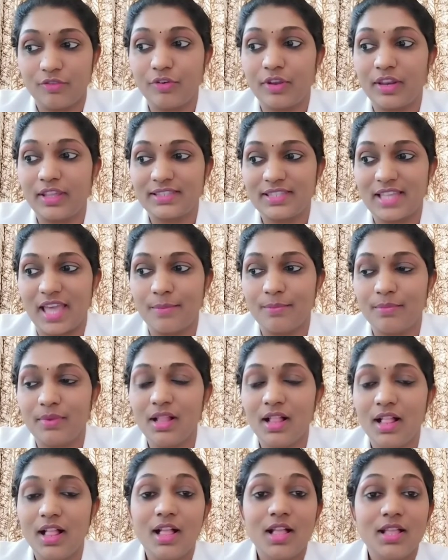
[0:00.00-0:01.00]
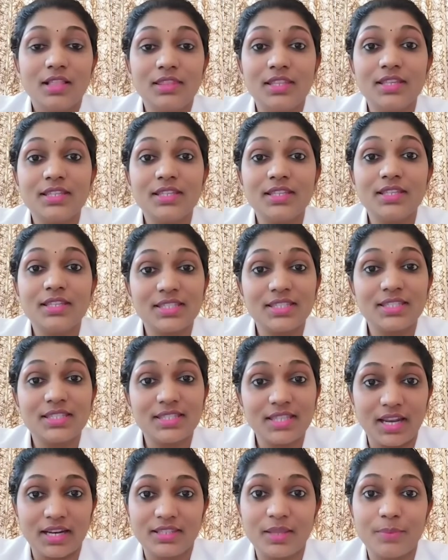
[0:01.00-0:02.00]
For example, the
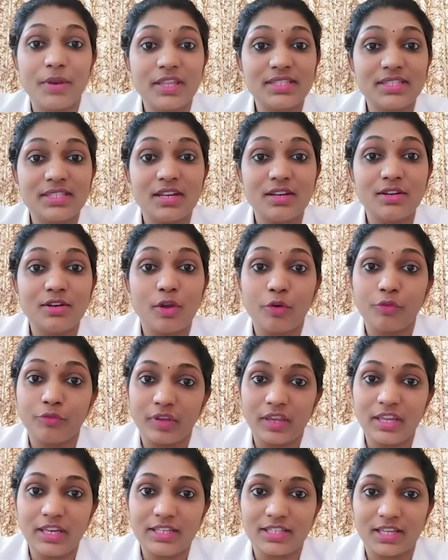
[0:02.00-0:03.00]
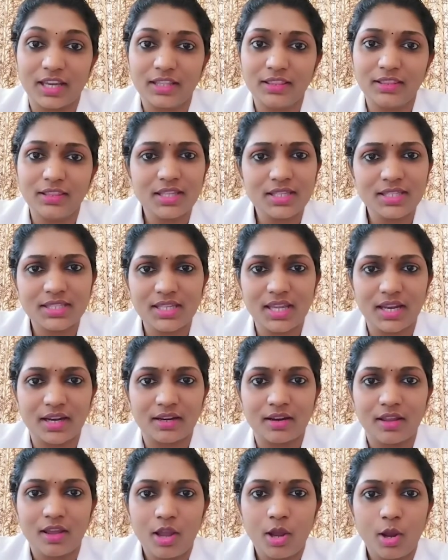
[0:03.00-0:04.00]
sun, the President of India. The
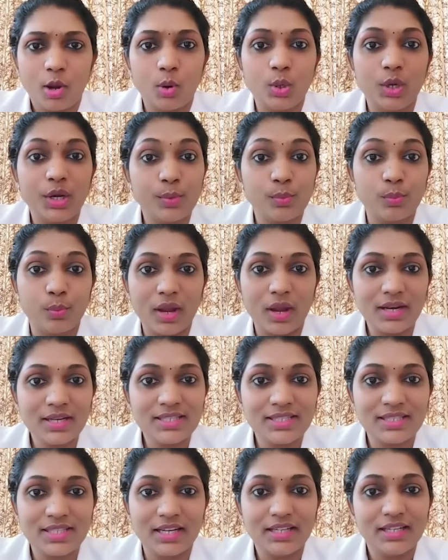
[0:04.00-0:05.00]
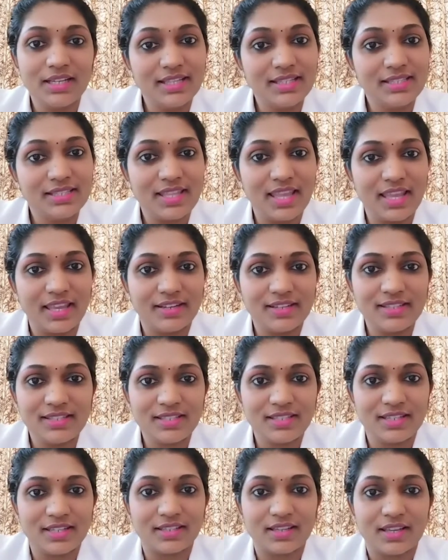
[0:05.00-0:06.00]
sun, only one sun is there,
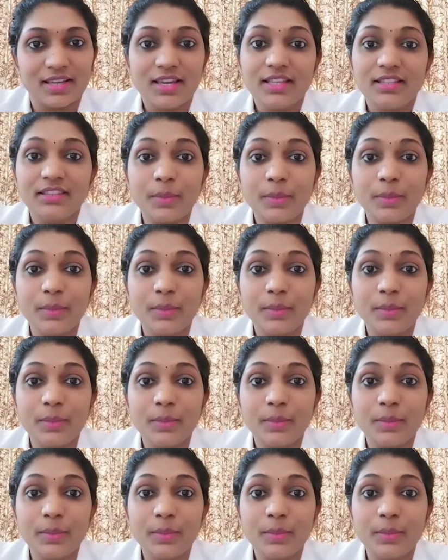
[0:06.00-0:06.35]
isn't it?